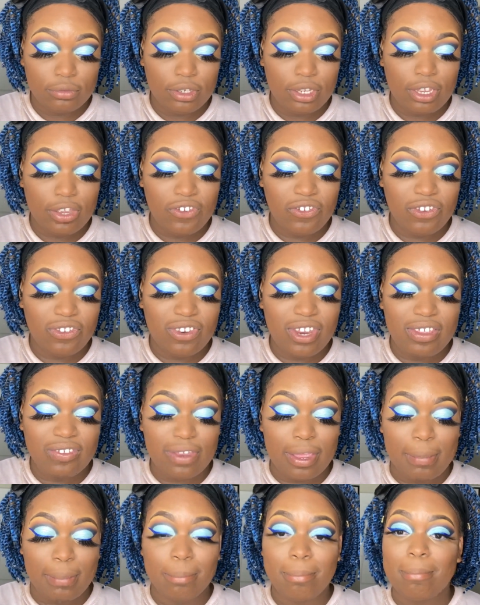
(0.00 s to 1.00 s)
It just
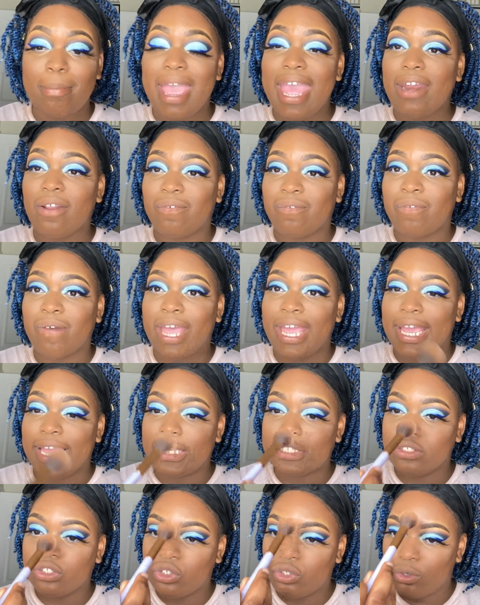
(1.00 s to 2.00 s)
doesn't mattify
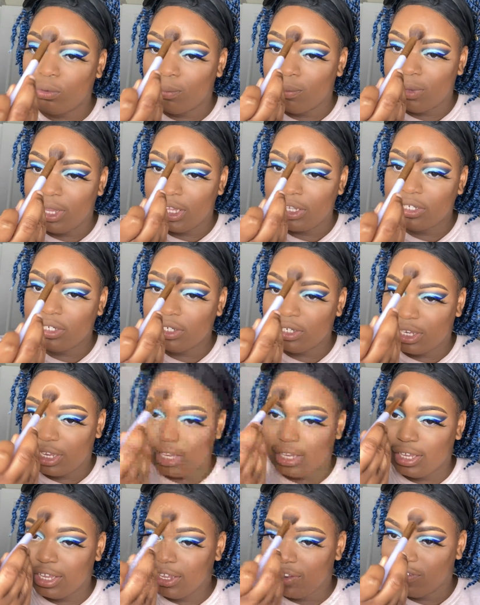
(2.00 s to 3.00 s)
it too much. Like,
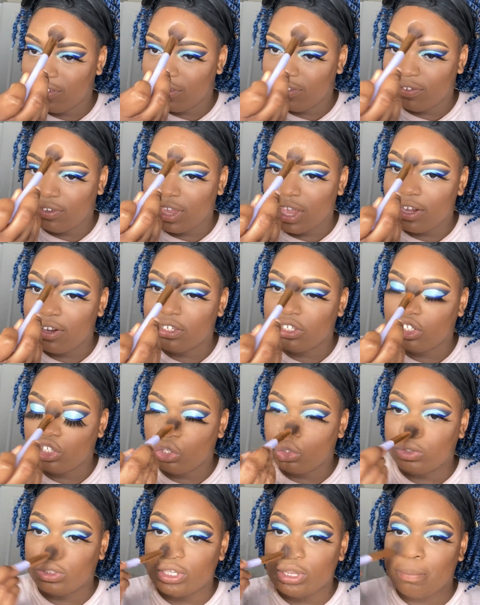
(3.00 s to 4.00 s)
it just kind of
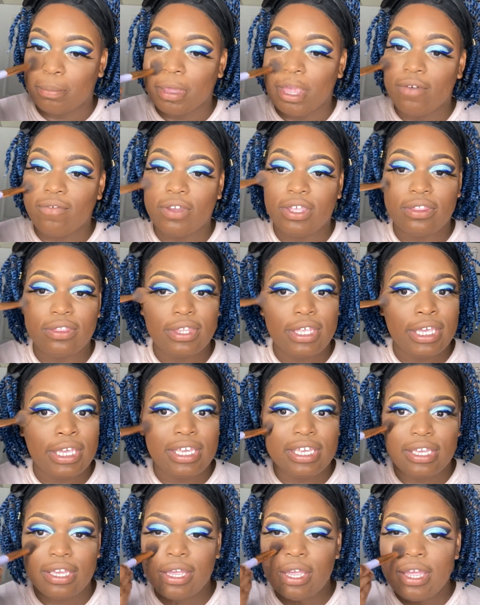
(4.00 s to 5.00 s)
soaks up
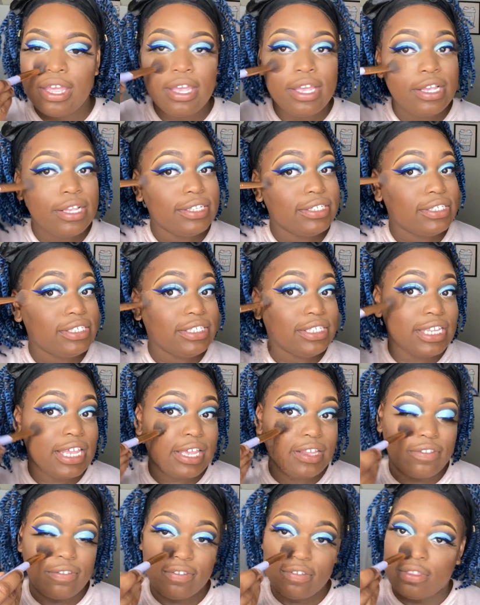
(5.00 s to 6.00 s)
everything,
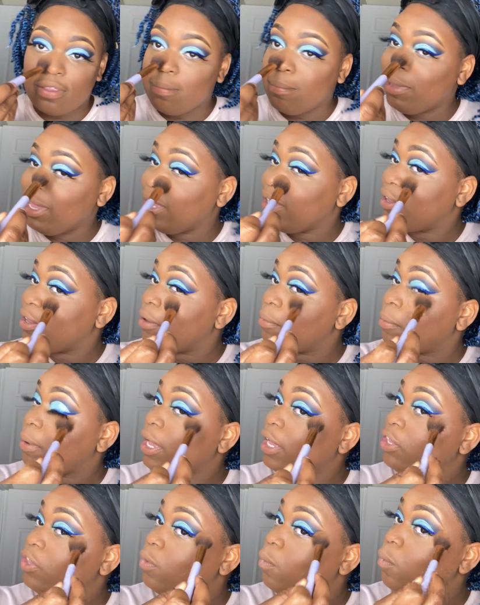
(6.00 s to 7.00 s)
sets the makeup
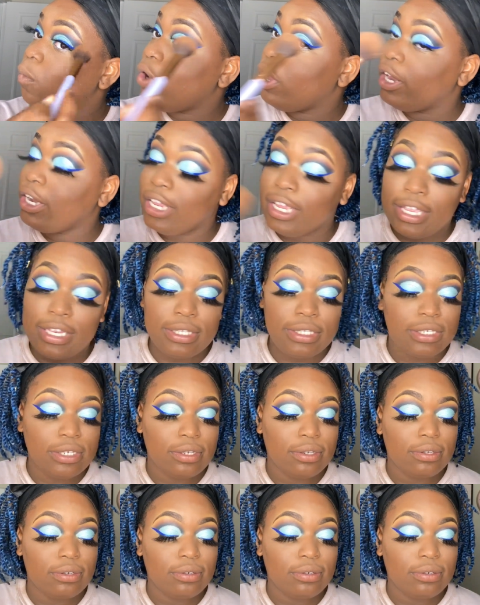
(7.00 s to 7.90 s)
how you want it.